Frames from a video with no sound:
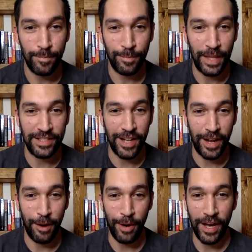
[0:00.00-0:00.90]
that's not
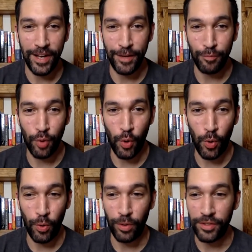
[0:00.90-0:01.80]
how I
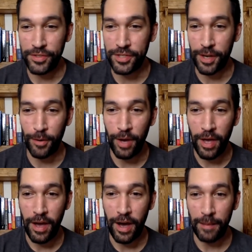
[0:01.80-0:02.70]
roll, so
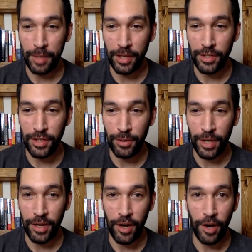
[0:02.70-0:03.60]
I'm gonna do
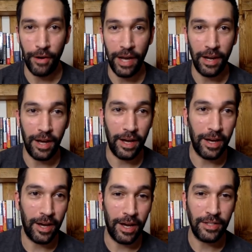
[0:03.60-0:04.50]
it. All right,
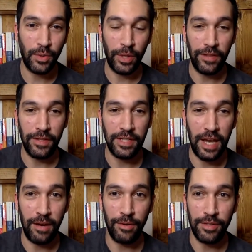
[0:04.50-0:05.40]
I tweeted this
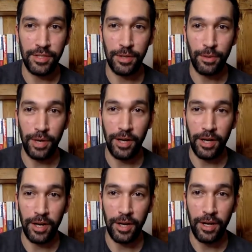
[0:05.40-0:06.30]
out,
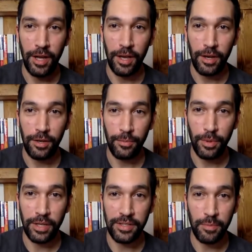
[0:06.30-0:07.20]
so we
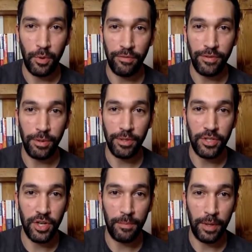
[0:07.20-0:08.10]
got some more viewers
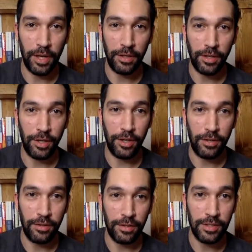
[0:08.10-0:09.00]
jumping in. Good.
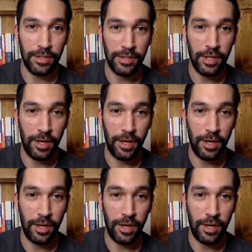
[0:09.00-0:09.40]
This is